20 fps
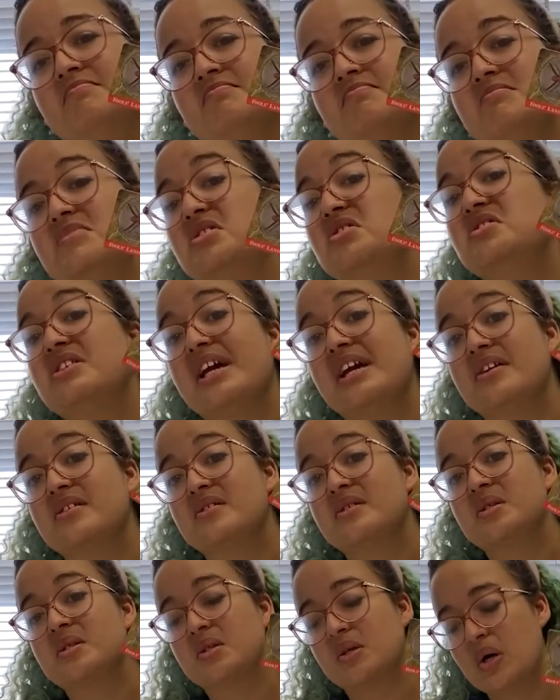
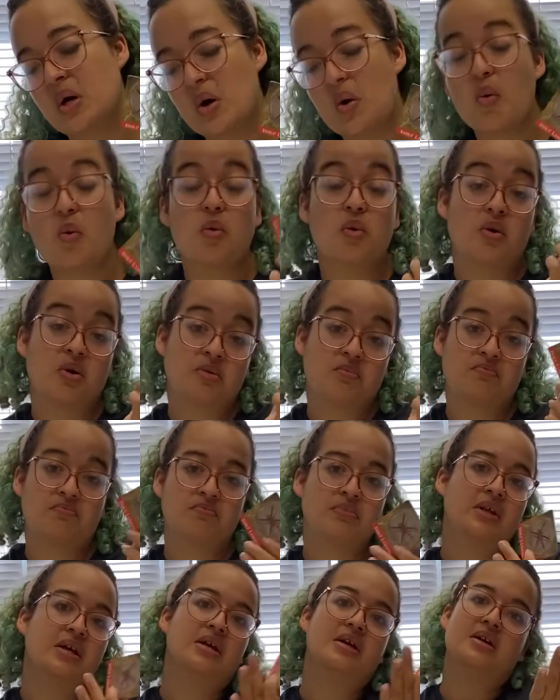sinks or
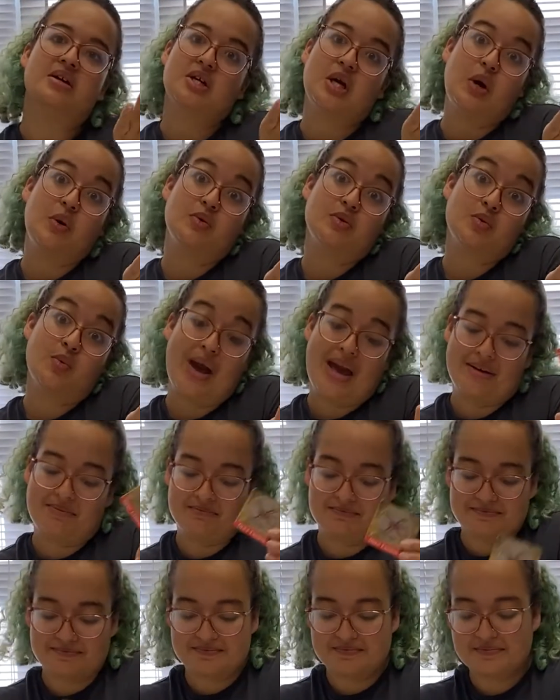goes away,
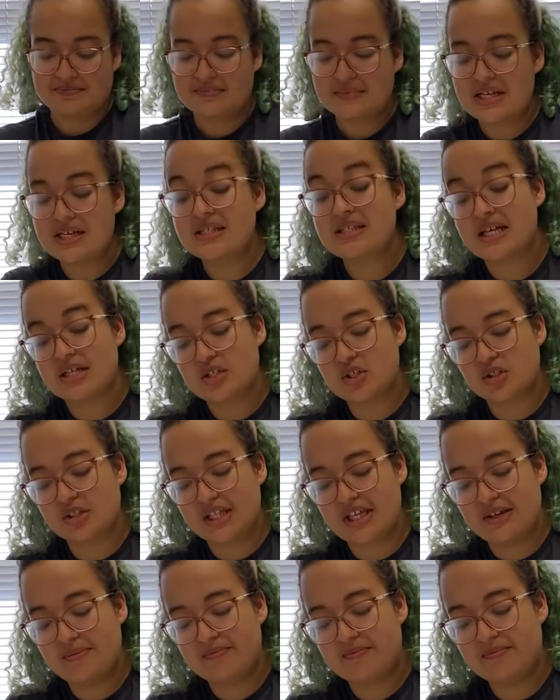
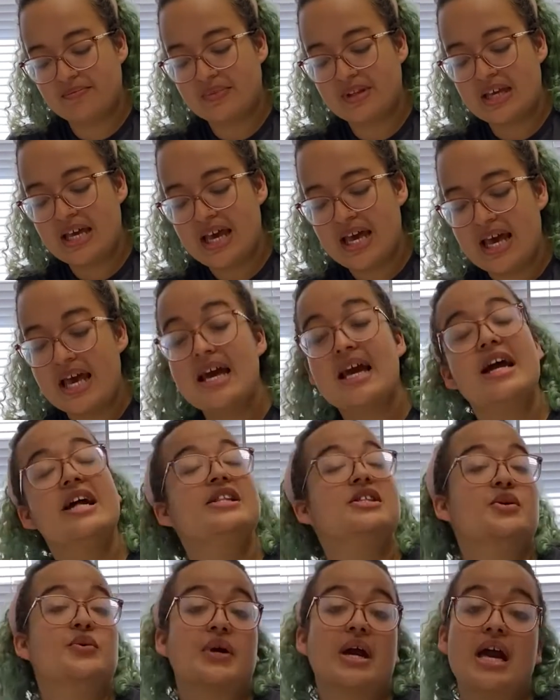essentially. It's
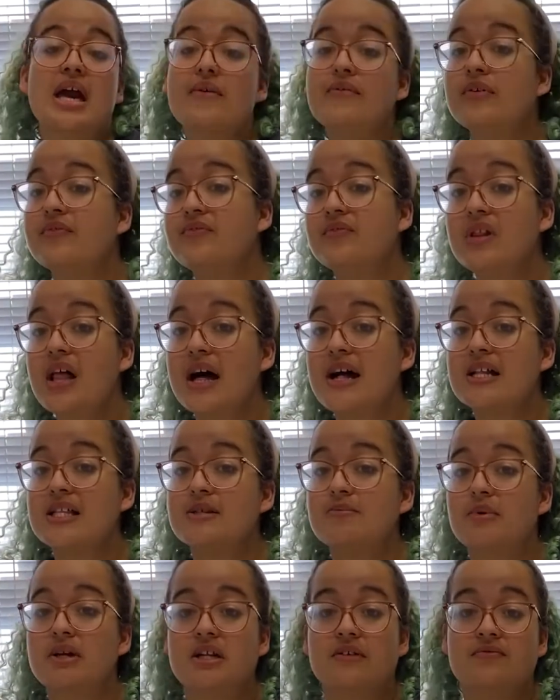okay if it floods,
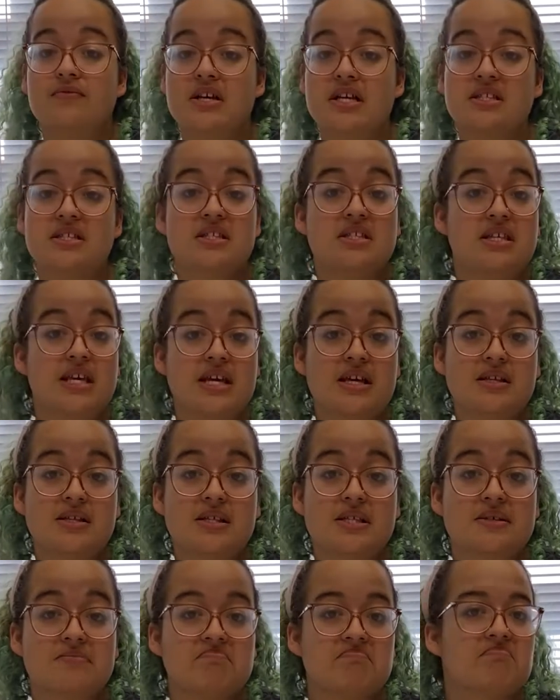but if it
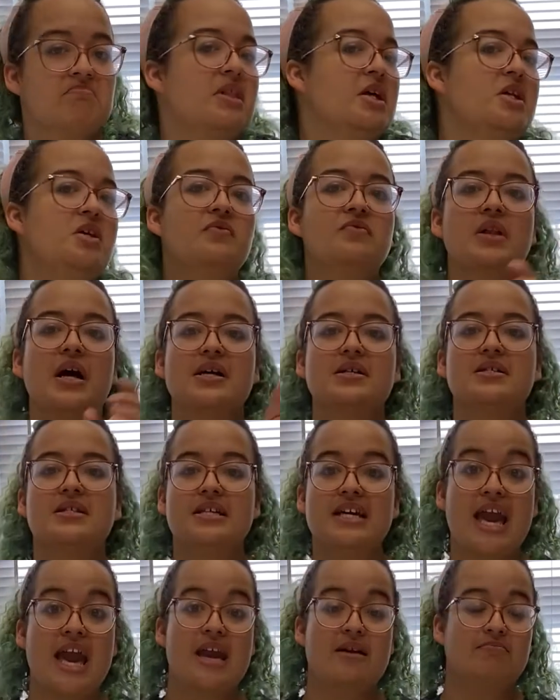sinks, then you've lost the
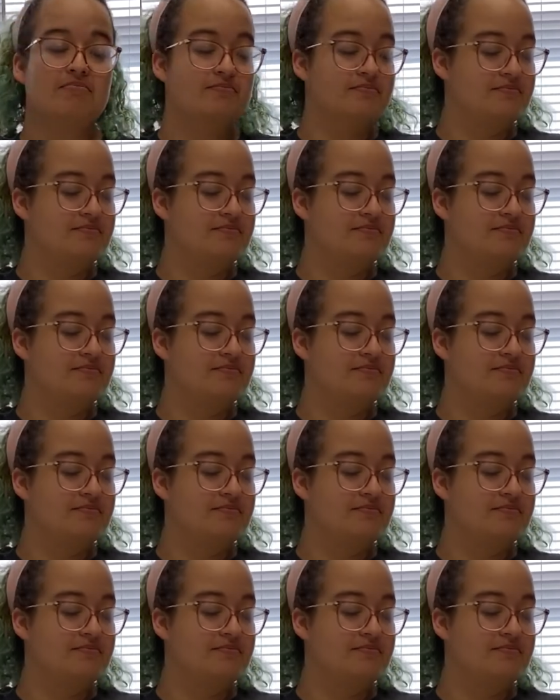game.